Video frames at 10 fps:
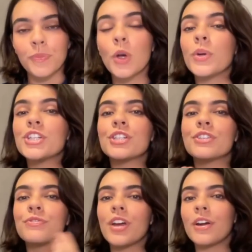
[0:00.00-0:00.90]
which is
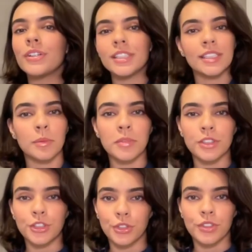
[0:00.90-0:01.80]
very
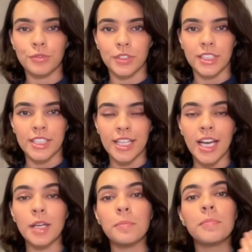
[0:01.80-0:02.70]
similar to the first
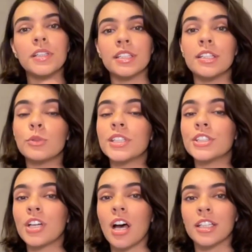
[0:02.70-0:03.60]
type, but here we're
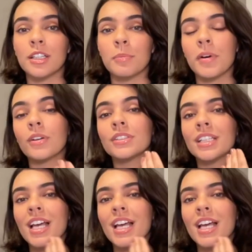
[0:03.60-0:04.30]
talking about